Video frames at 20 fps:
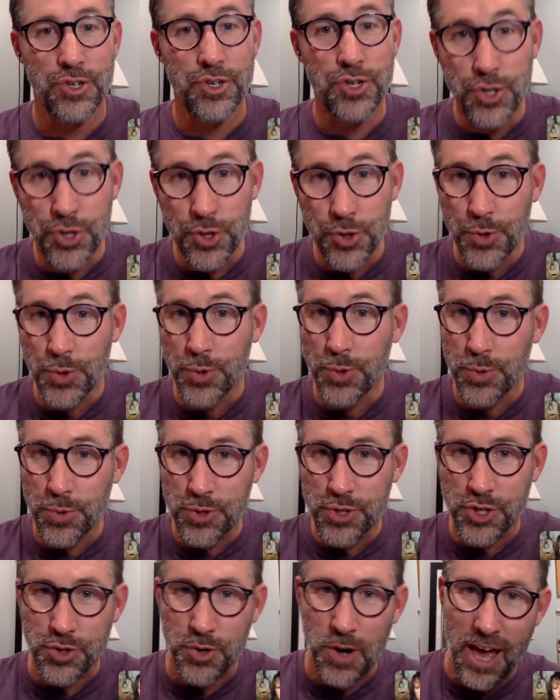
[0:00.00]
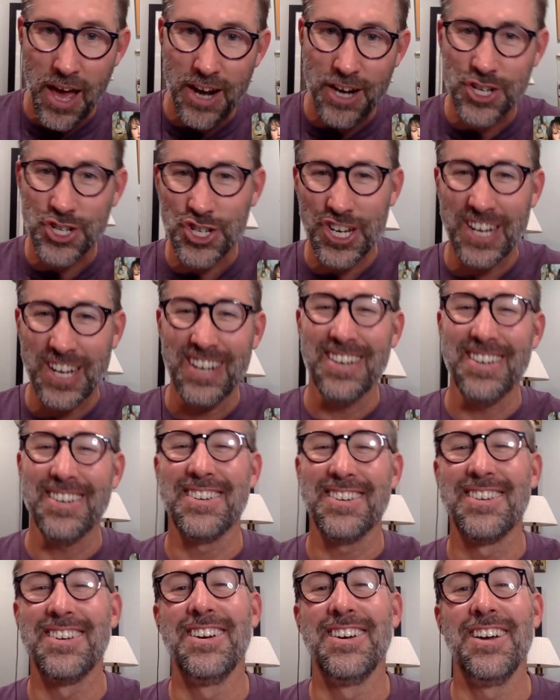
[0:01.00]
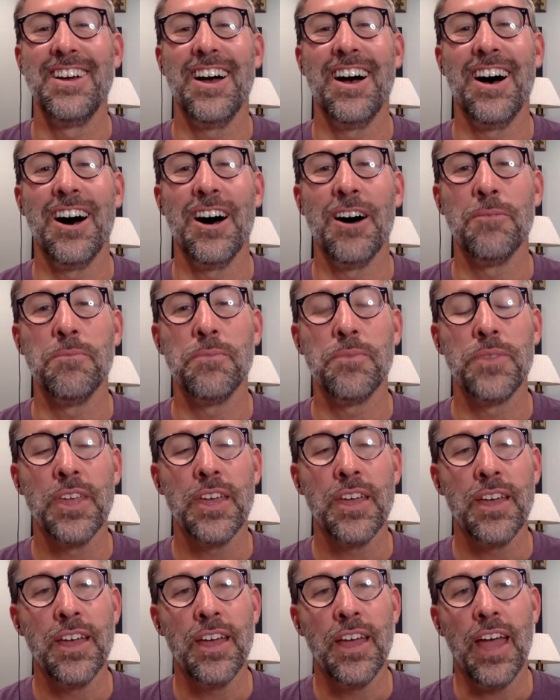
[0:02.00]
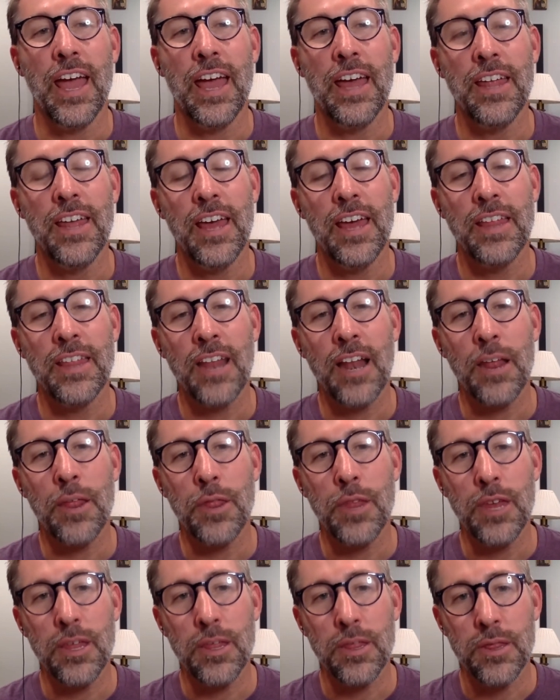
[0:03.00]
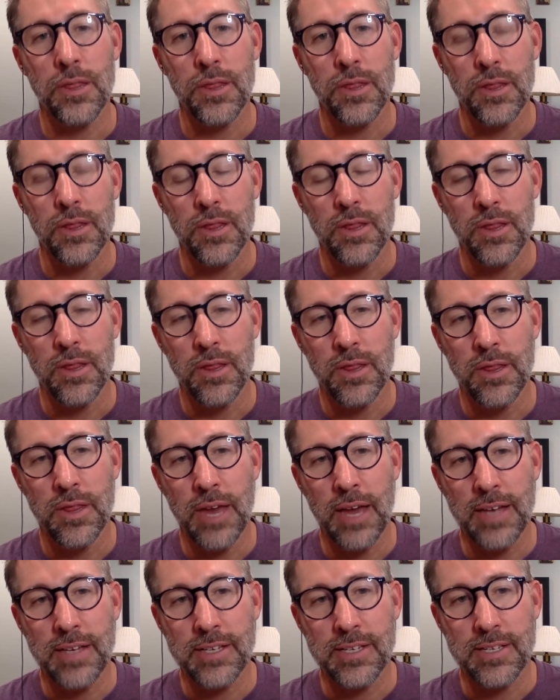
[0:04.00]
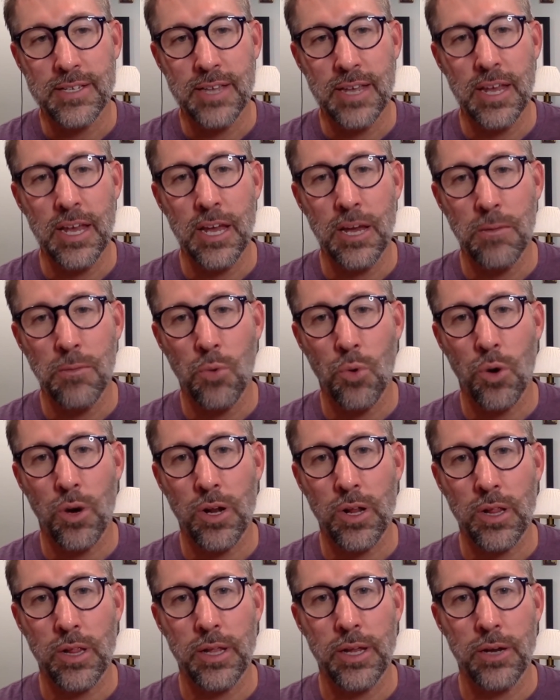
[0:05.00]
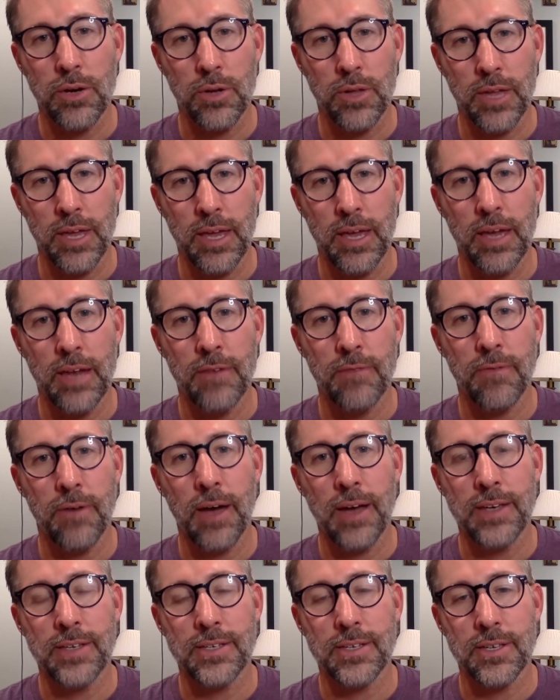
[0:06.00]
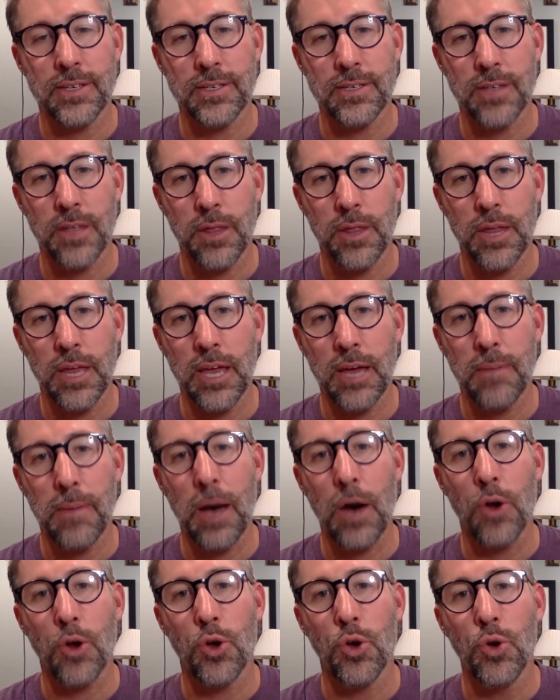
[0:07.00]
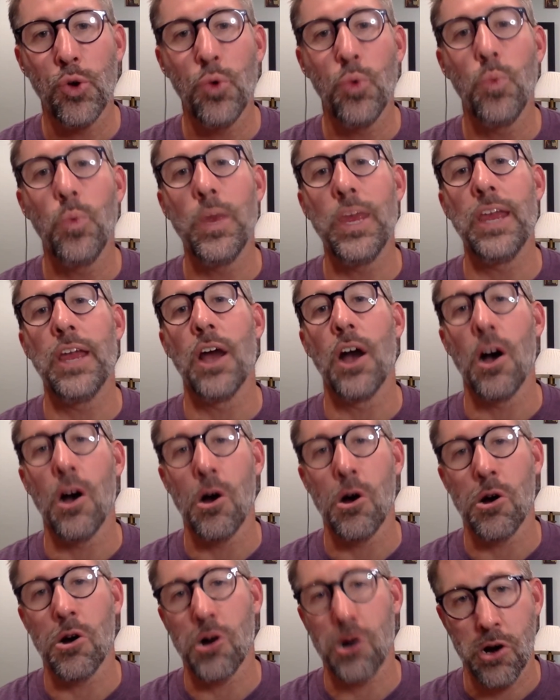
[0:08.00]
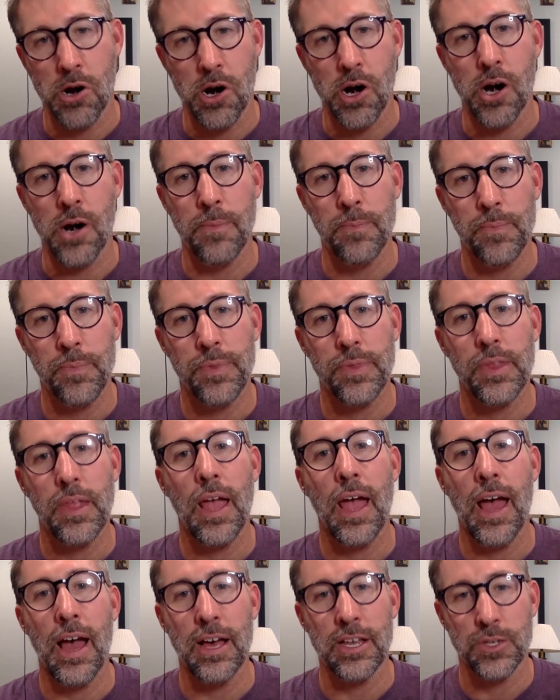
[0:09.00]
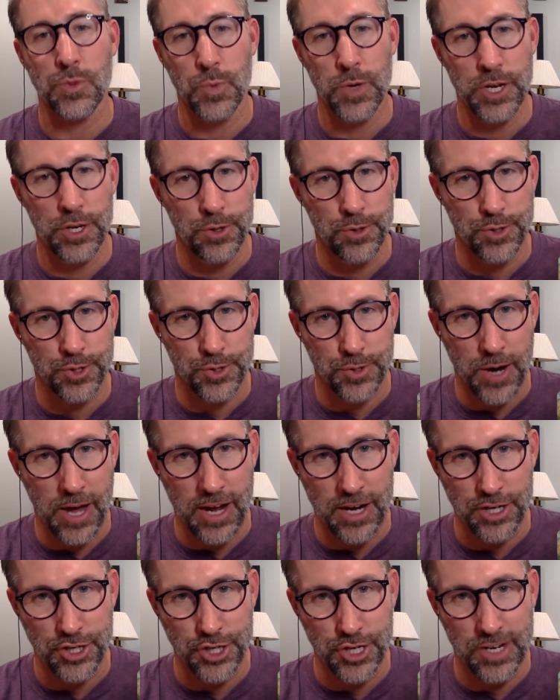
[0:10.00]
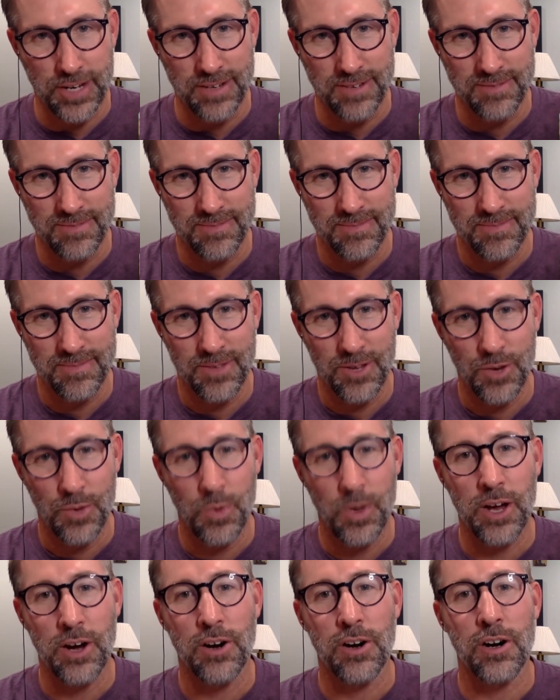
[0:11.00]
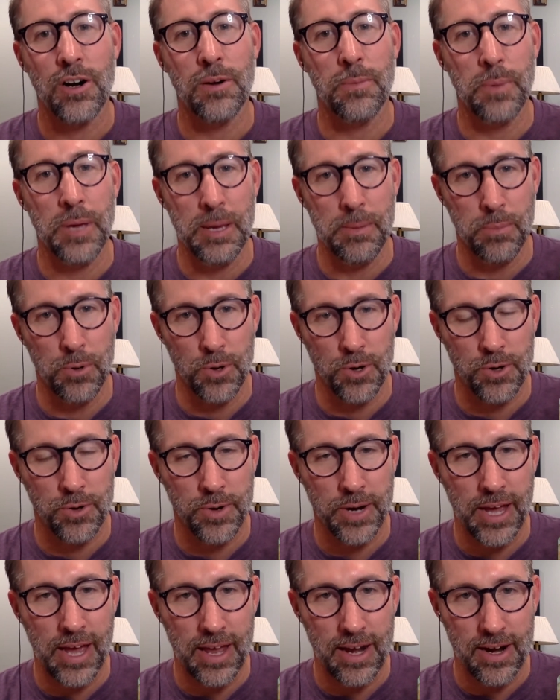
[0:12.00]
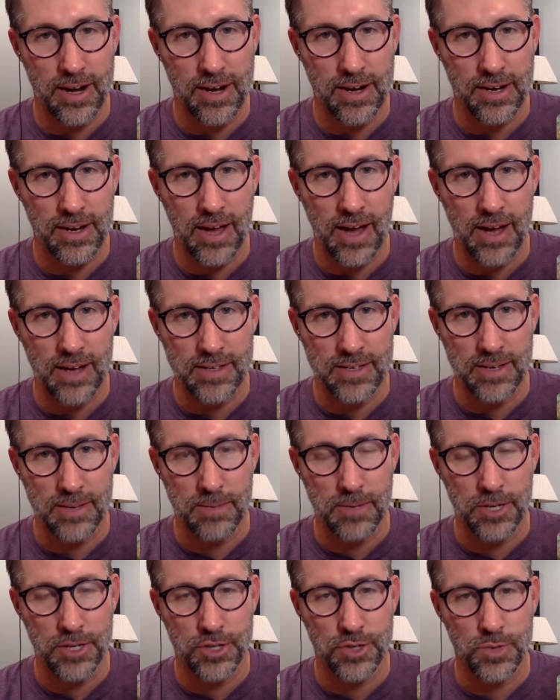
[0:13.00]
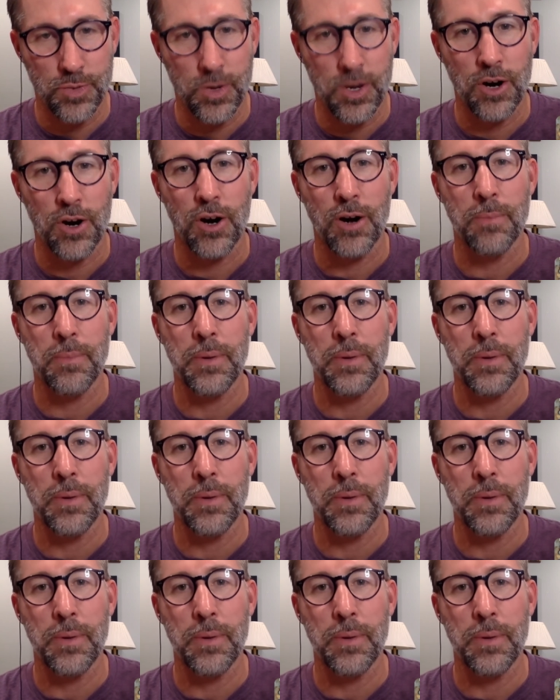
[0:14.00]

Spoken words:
do strategy. And then I think that seeing more clearly invites us to think about who we are as we do strategy. We are people created in God's image. We are